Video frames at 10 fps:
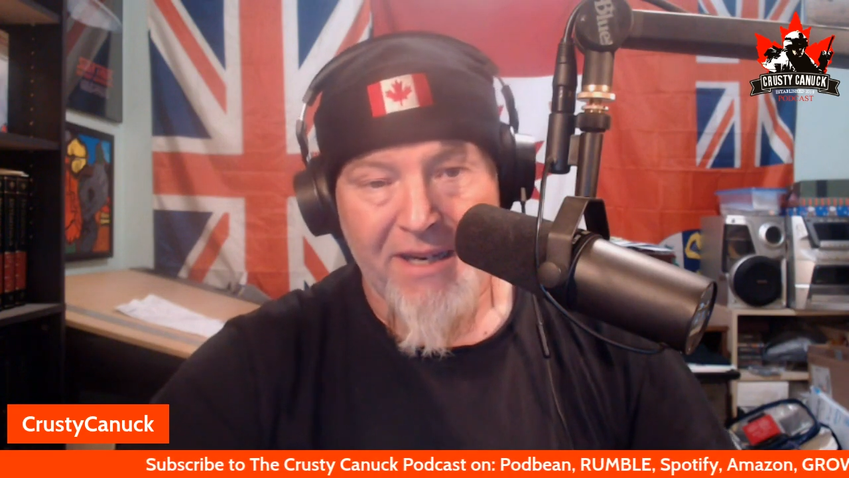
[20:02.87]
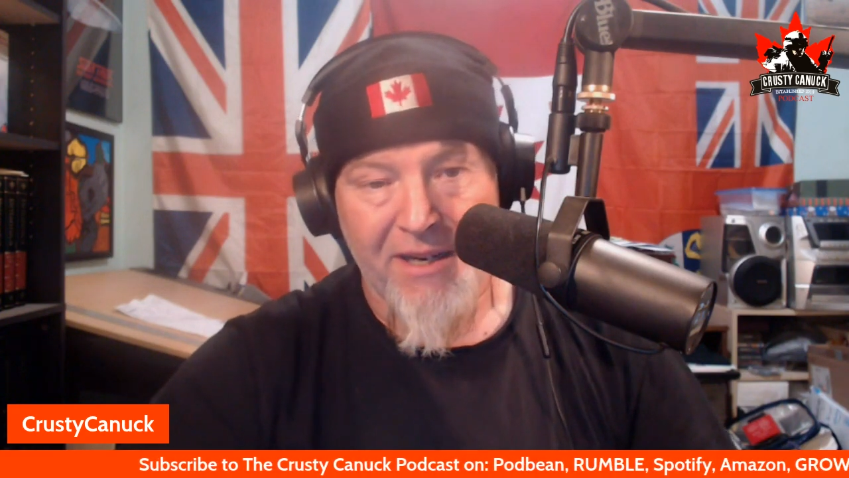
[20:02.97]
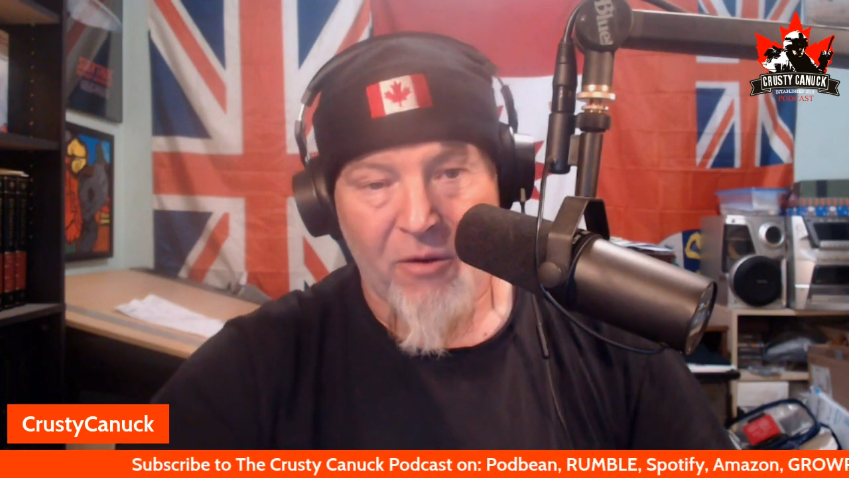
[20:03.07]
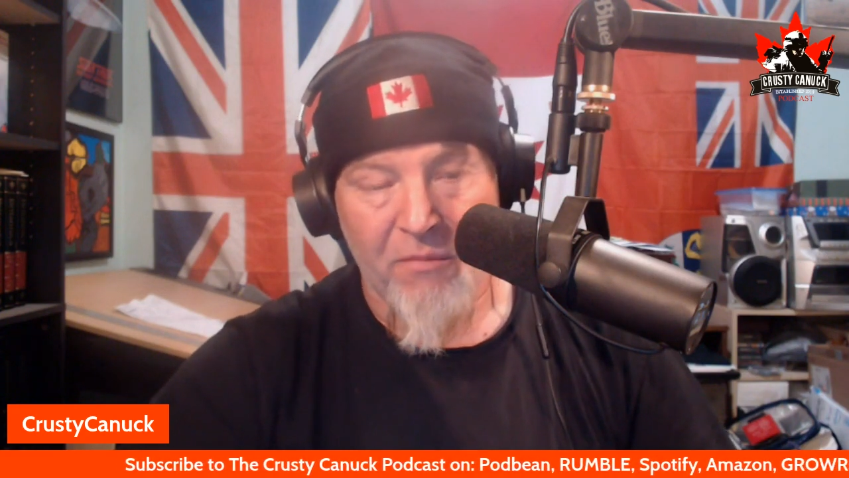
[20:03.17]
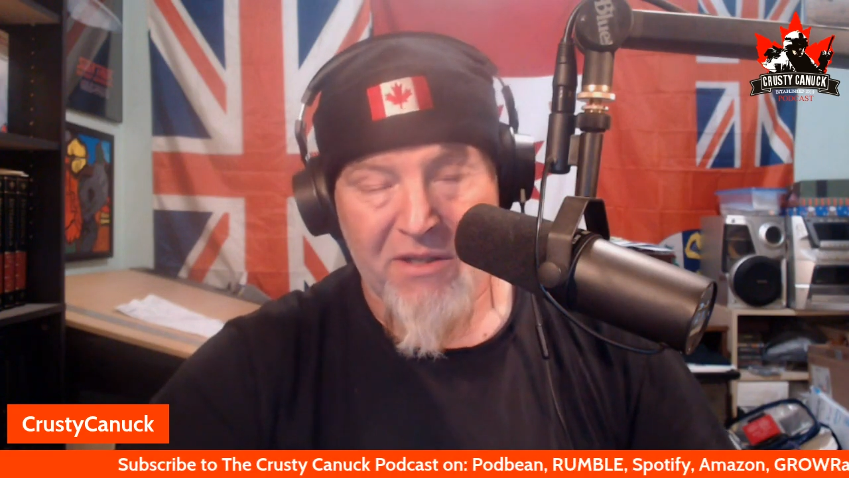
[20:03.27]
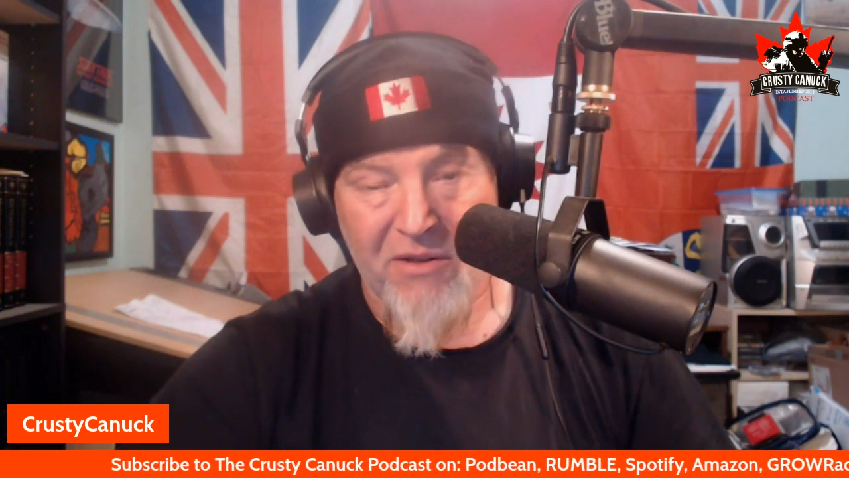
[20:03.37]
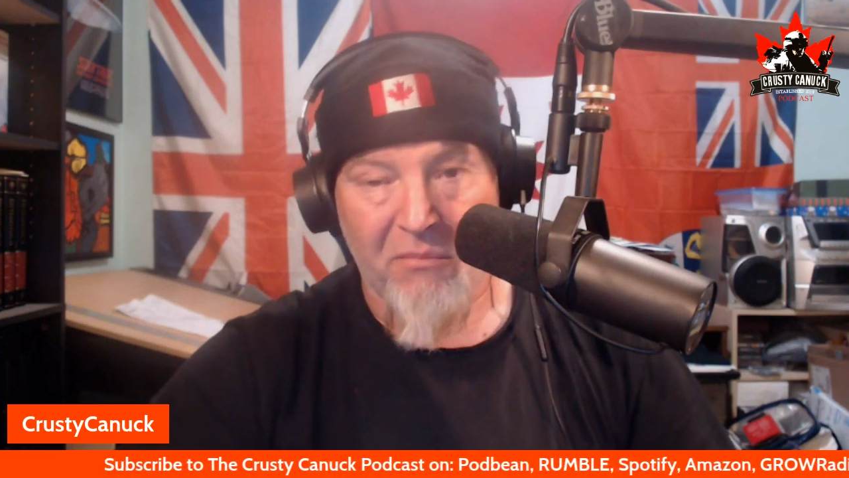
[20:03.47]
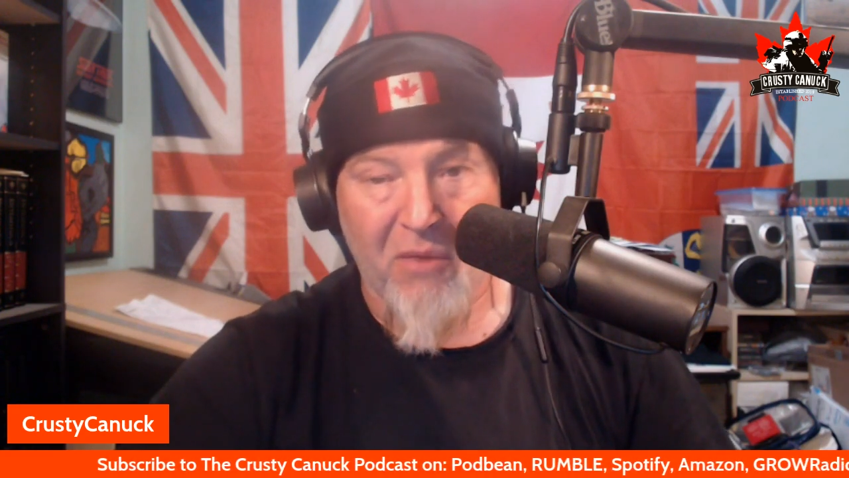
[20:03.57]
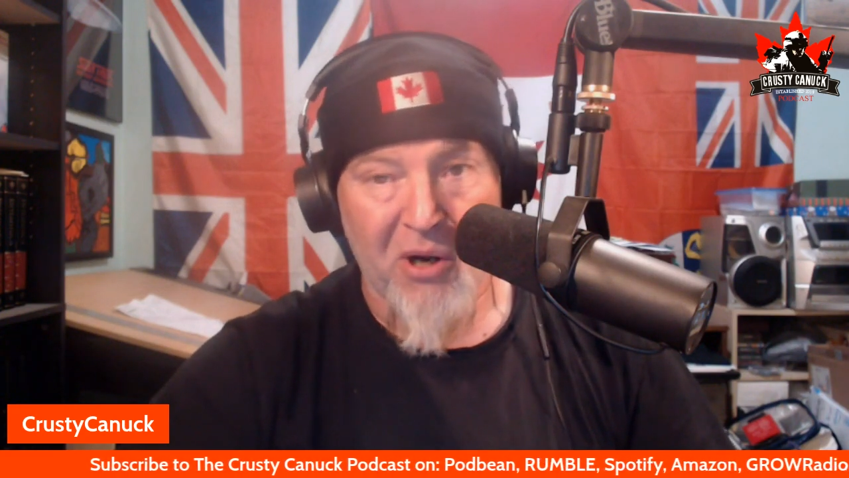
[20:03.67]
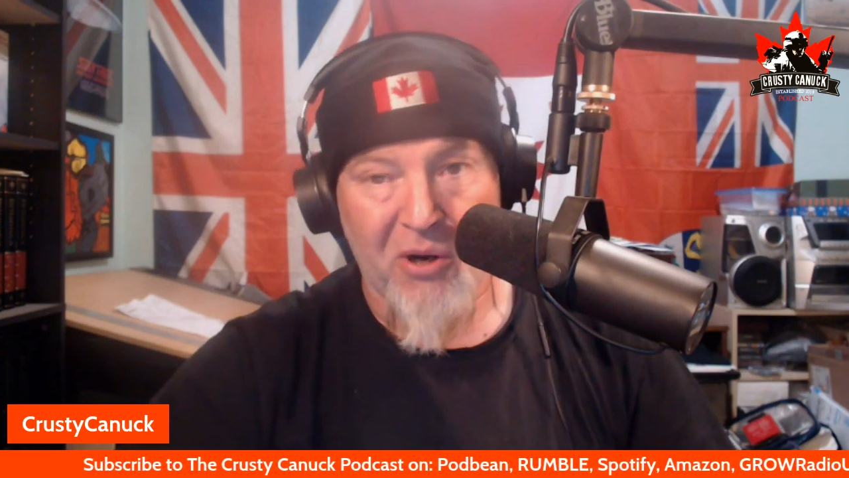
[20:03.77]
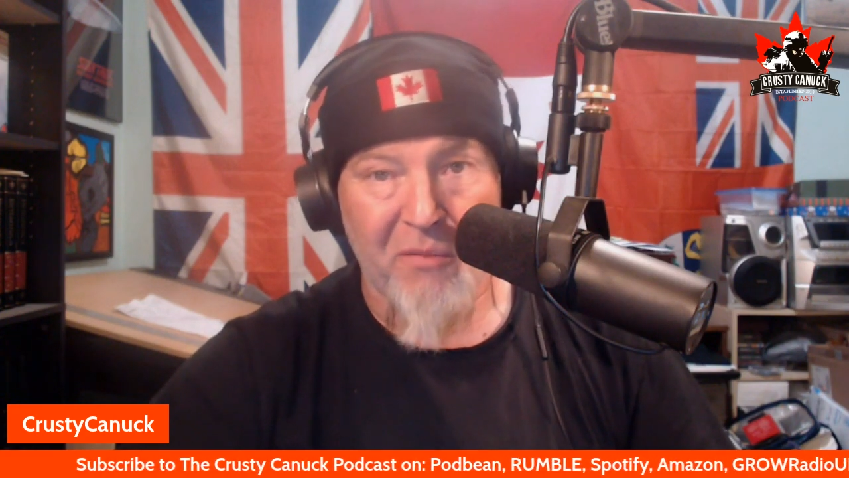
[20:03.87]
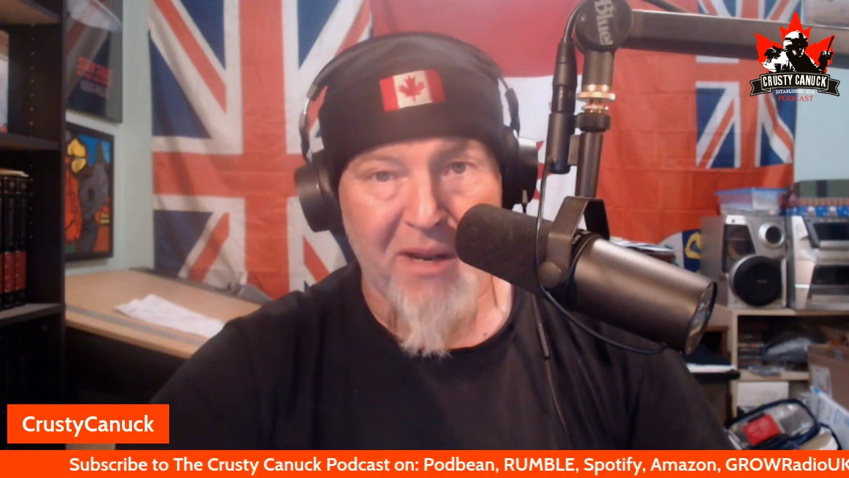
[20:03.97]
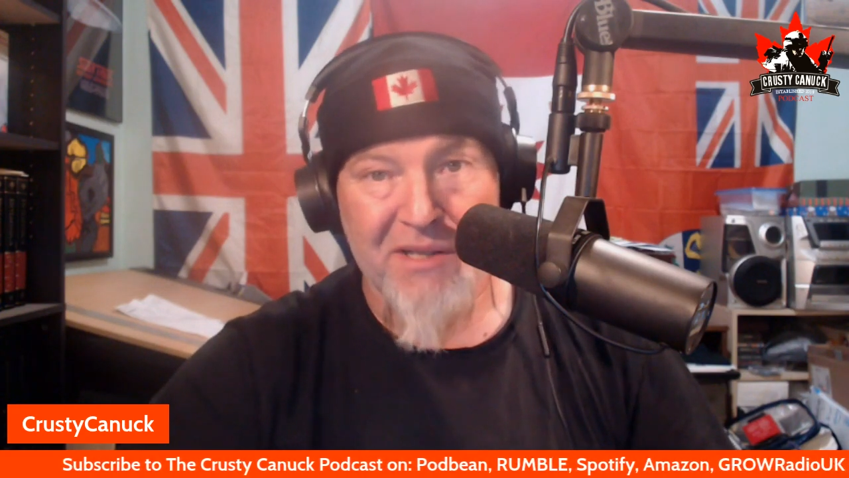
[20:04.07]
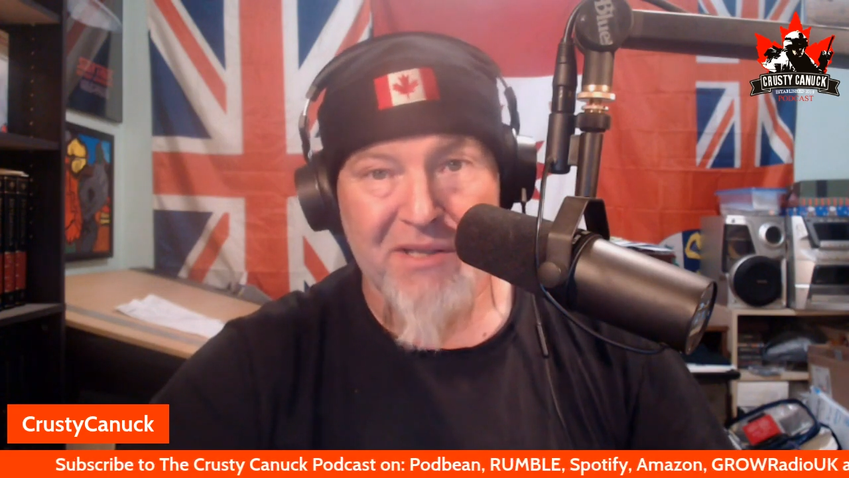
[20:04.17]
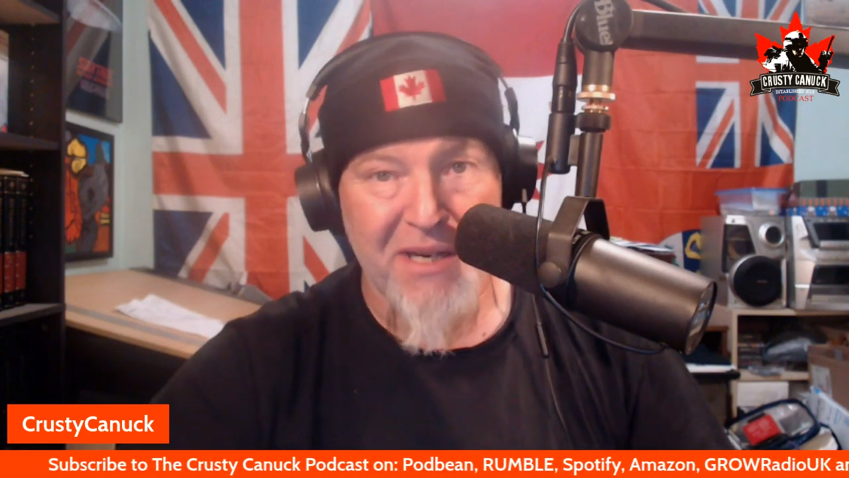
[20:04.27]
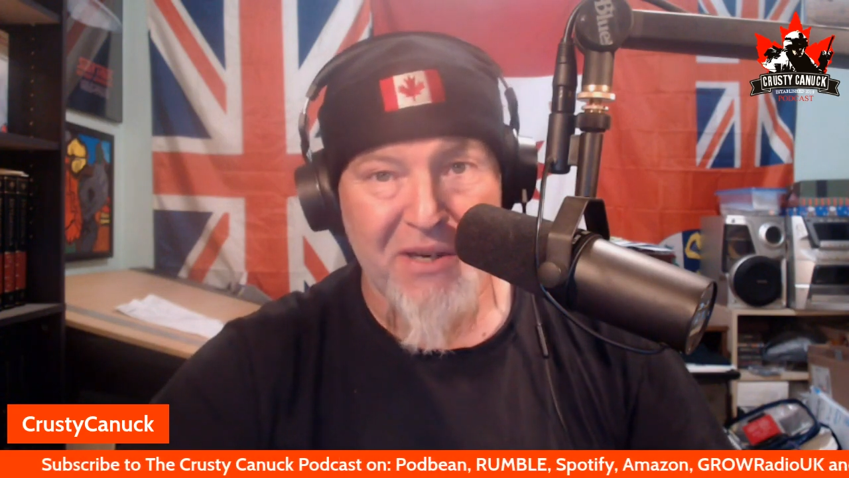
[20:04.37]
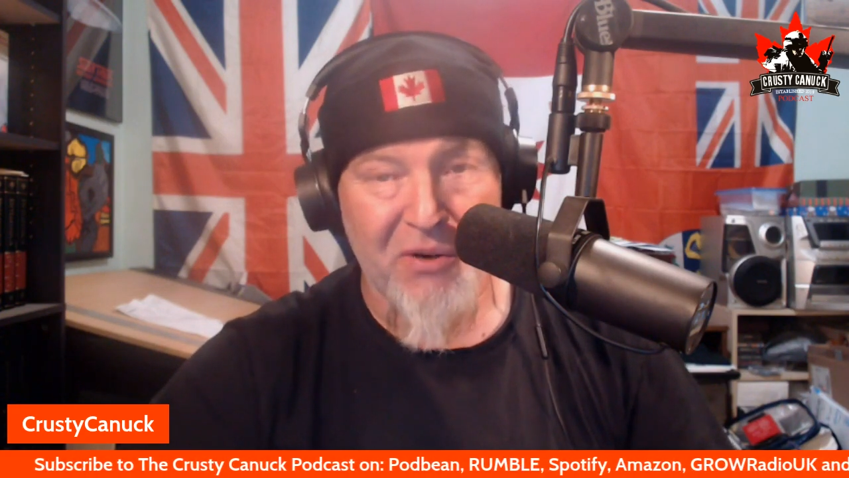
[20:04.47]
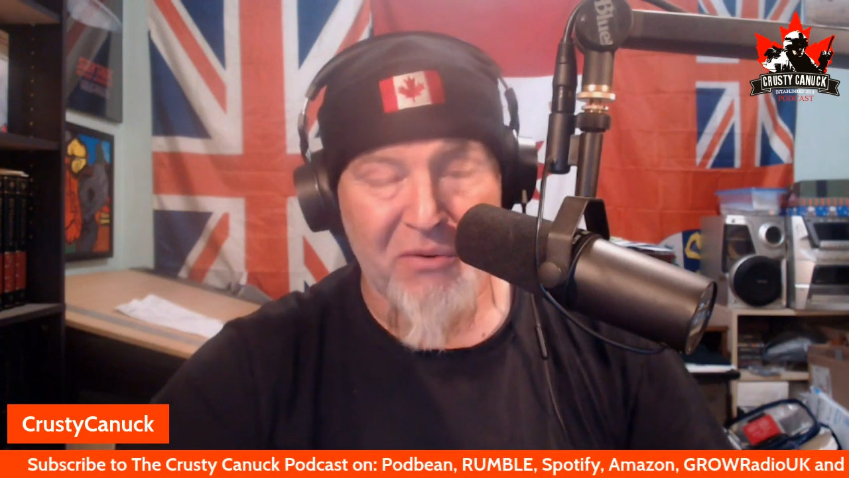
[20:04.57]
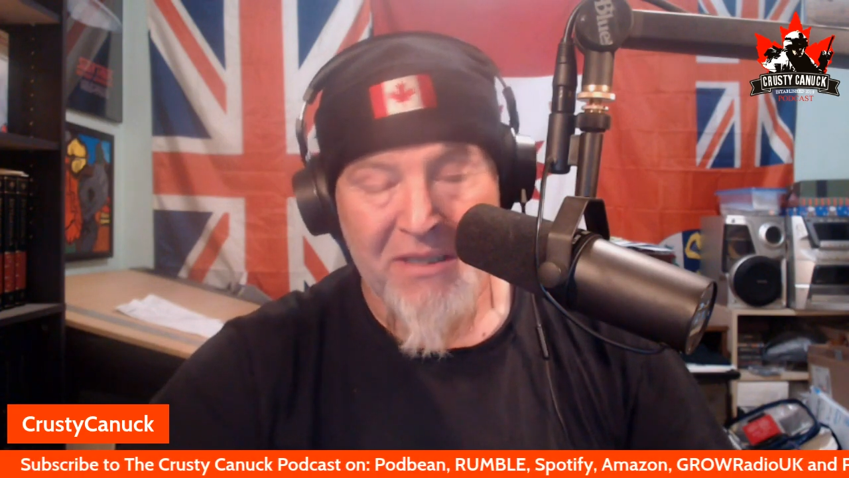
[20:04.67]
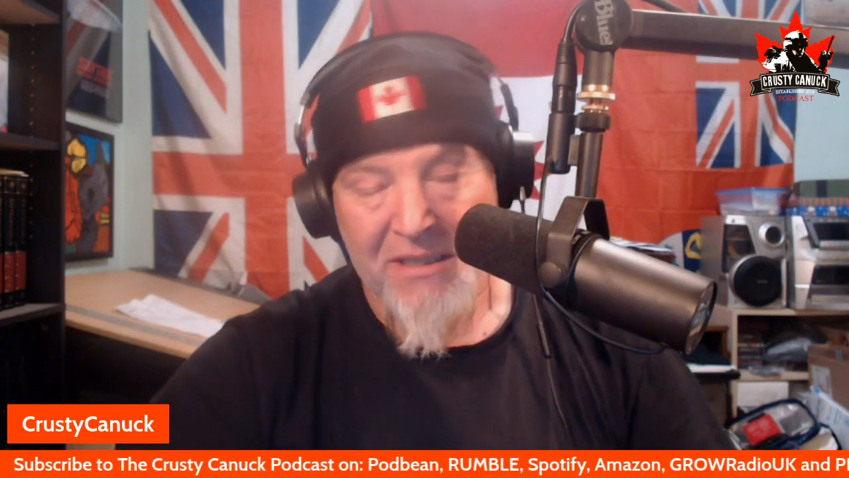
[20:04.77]
You know, Mr. Marco
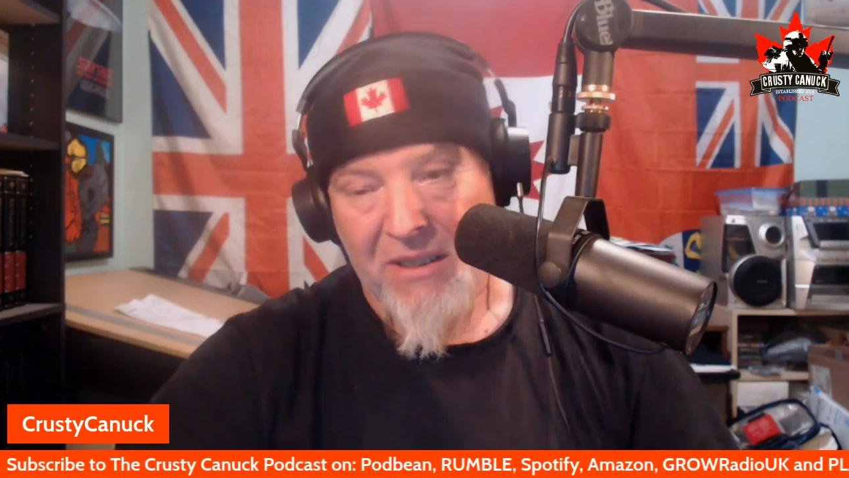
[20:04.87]
Mendicino,